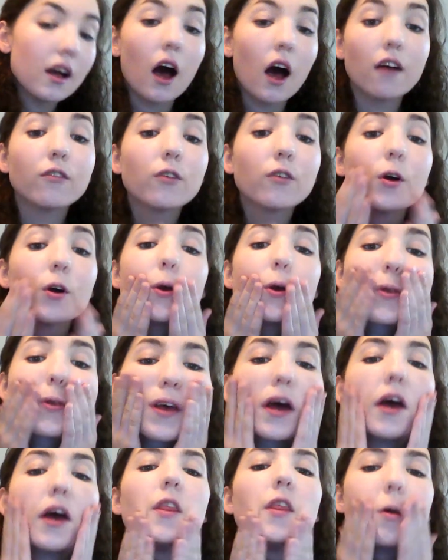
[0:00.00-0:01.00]
Of course,
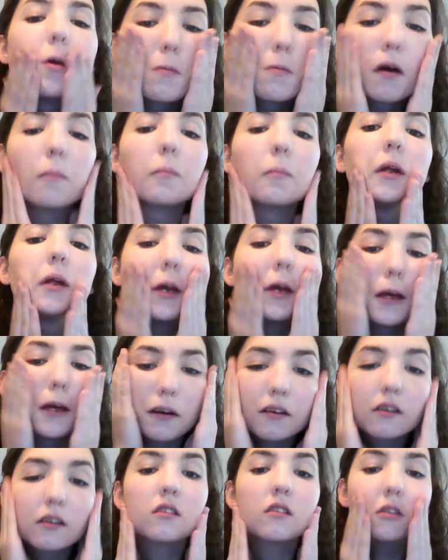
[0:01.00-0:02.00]
I then rub it
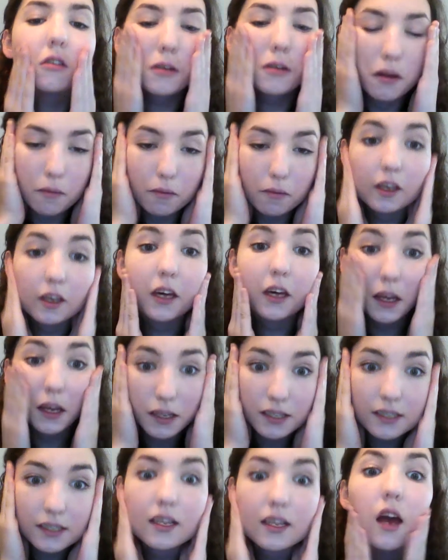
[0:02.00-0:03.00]
in
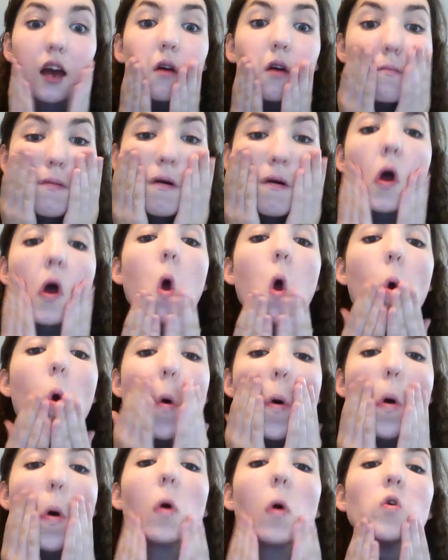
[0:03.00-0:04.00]
because I'm
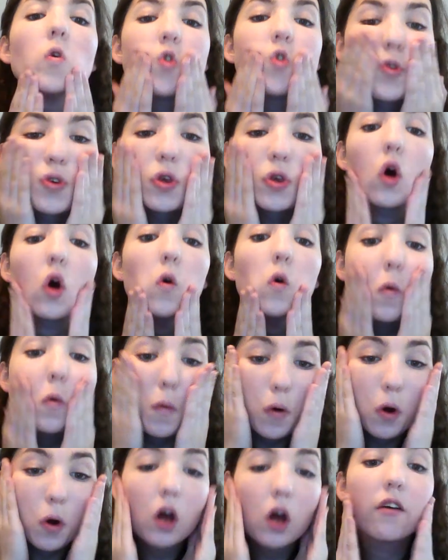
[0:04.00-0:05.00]

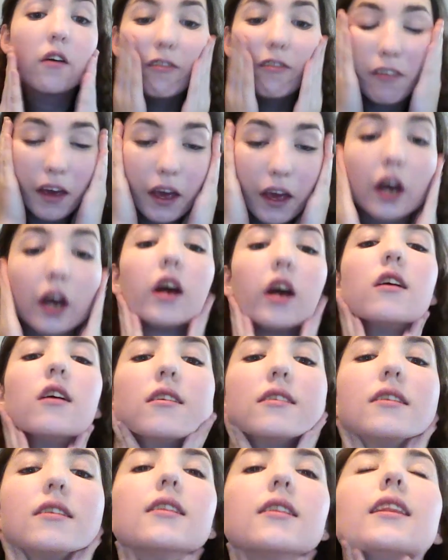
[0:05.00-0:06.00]
so fair
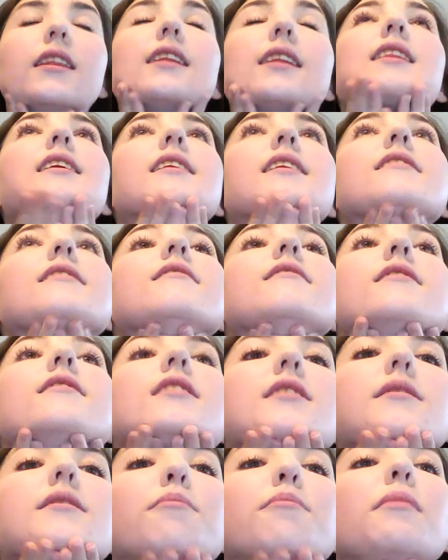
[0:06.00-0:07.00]
that this
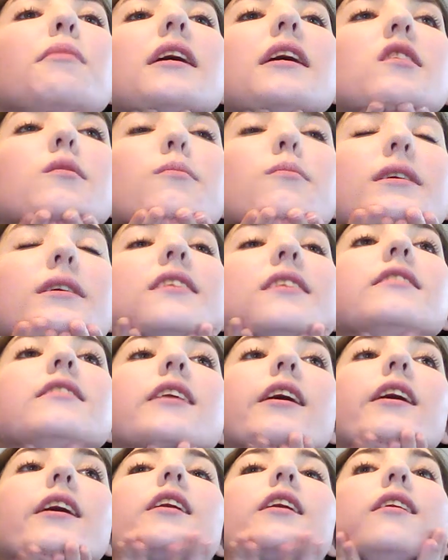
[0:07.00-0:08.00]
makes my
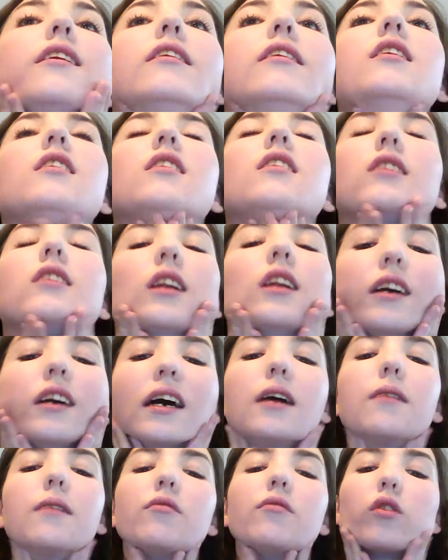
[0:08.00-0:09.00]
skin look
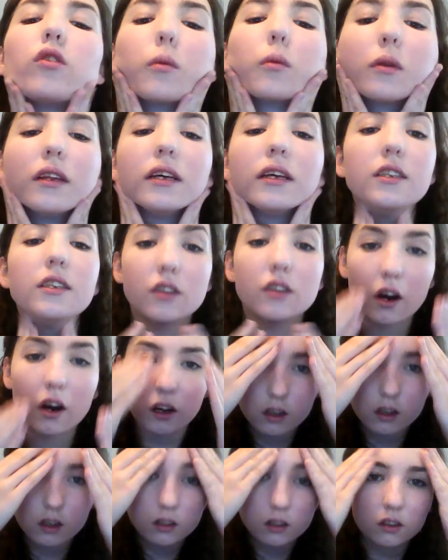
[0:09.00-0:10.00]
abnormally dark.
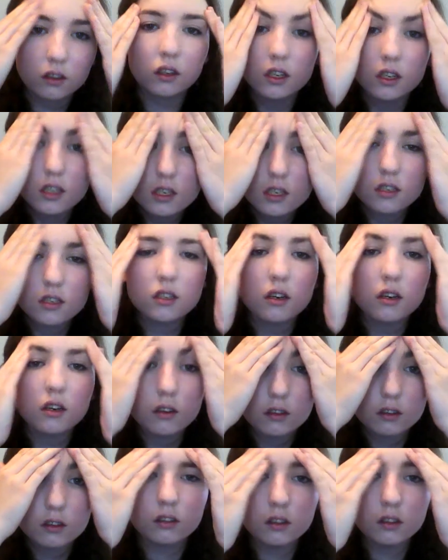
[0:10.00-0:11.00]
So
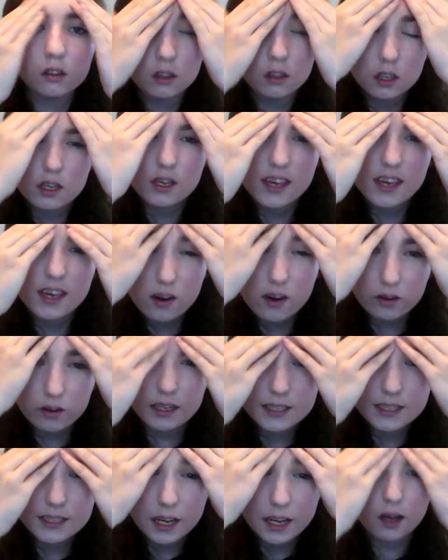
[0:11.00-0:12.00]
can't
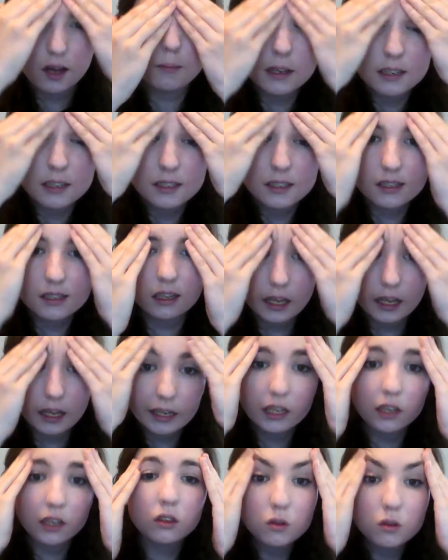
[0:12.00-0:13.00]
really tell because the
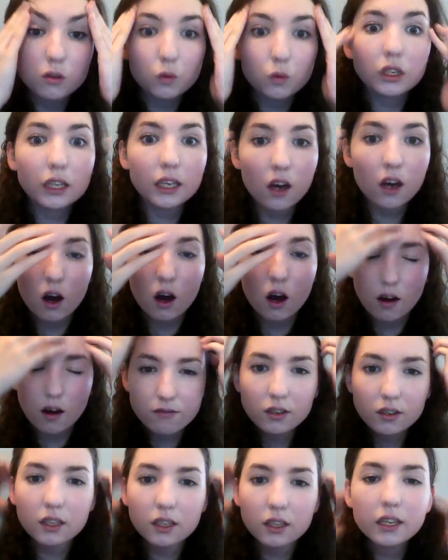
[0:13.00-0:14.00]
lighting is really
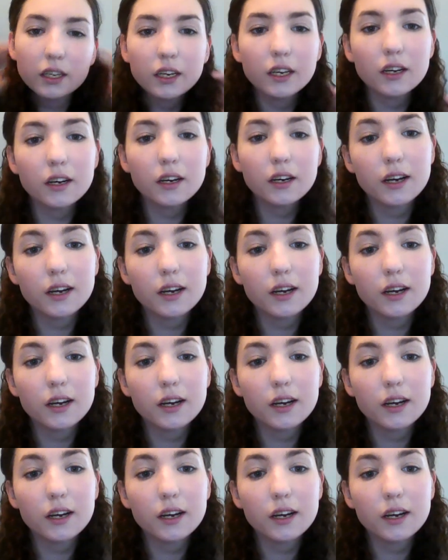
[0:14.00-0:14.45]
awful in here.